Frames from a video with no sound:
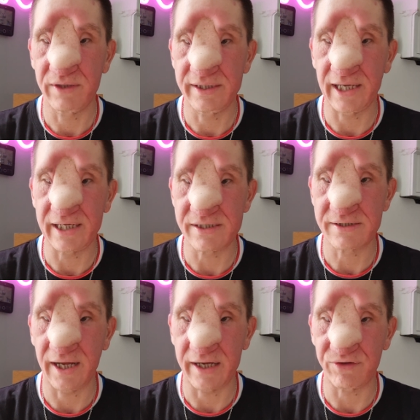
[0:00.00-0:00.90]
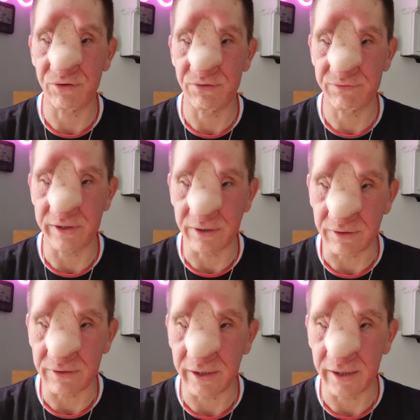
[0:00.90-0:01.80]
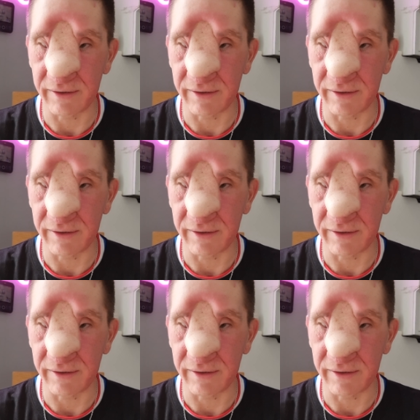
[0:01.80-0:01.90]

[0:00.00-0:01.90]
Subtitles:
the days that I do feel